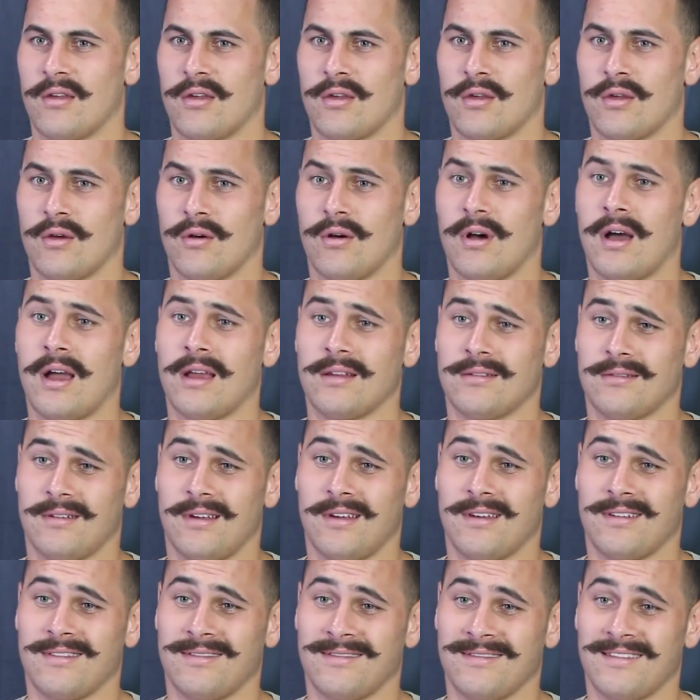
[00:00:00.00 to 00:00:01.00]
Yeah, I
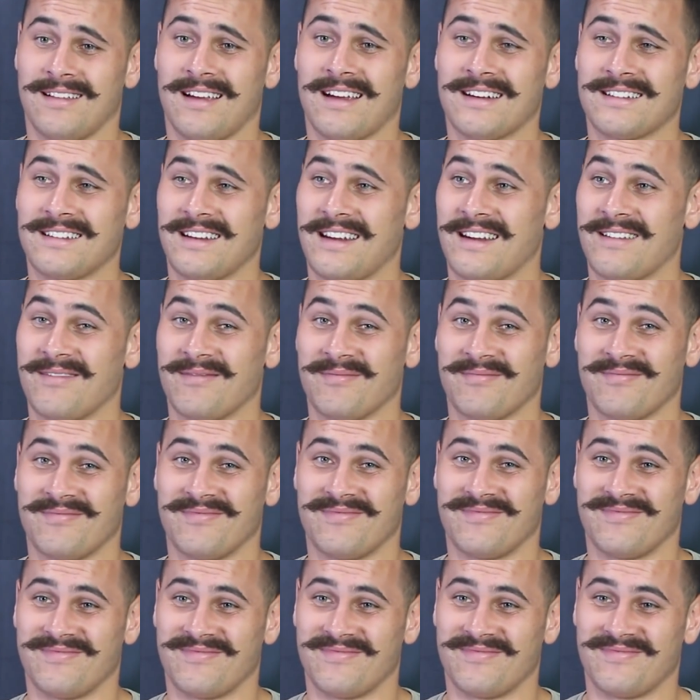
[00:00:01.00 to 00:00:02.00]
actually had
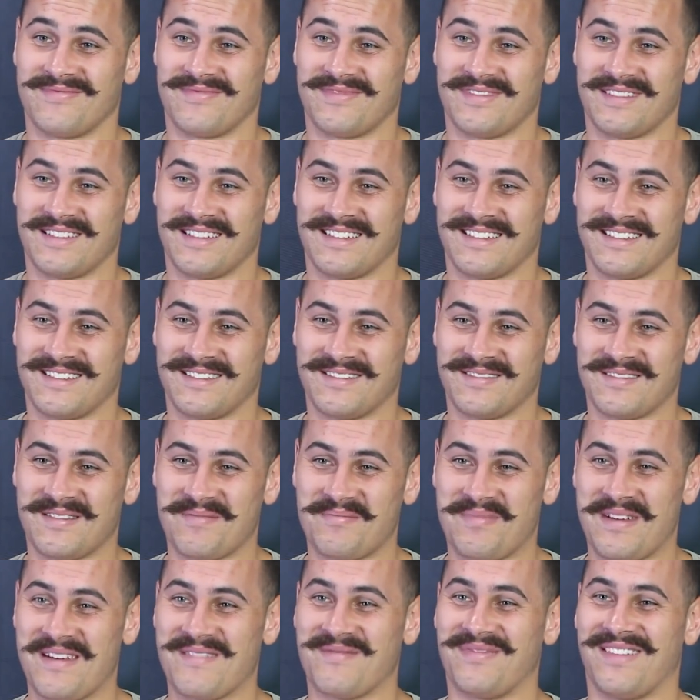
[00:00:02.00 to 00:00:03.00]
a
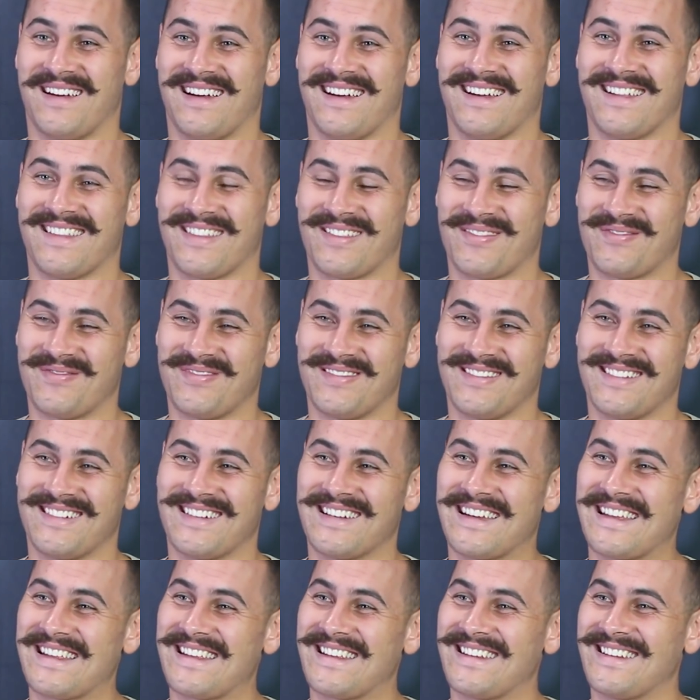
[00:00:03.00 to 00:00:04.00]
bed bath by
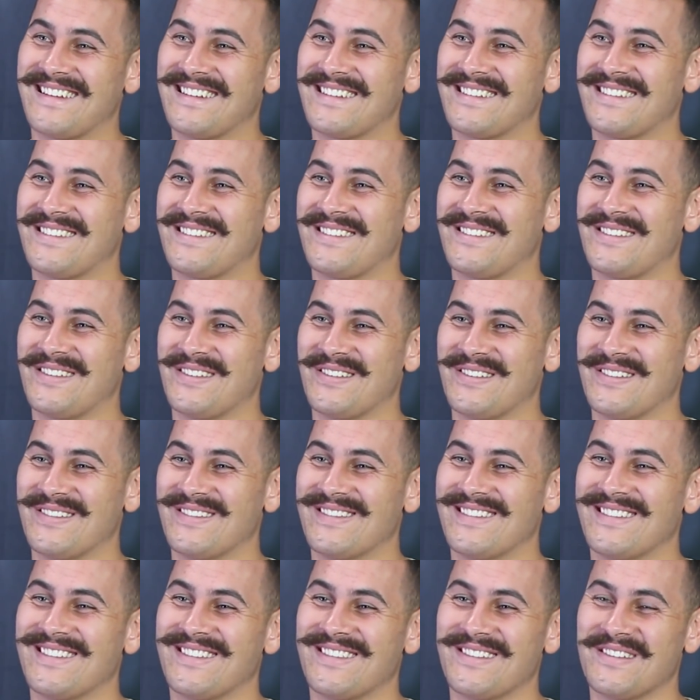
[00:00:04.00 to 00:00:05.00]
two
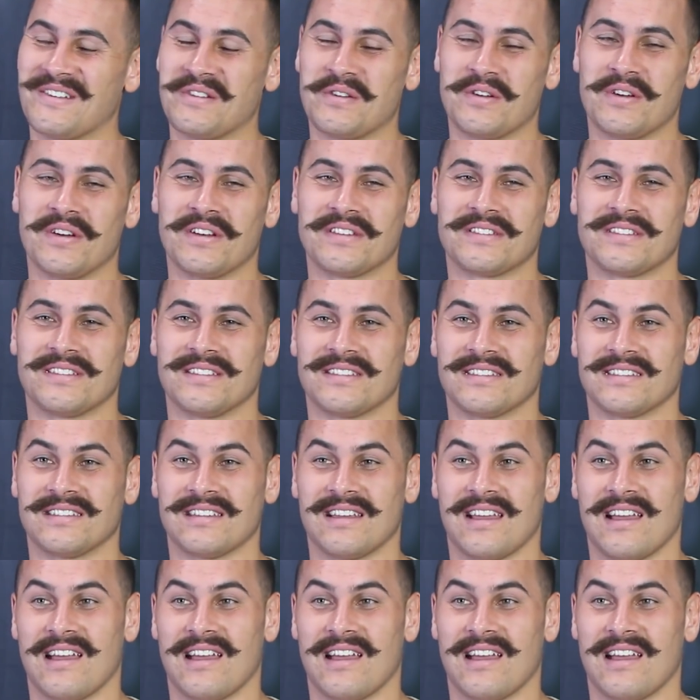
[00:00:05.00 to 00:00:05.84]
nurses. So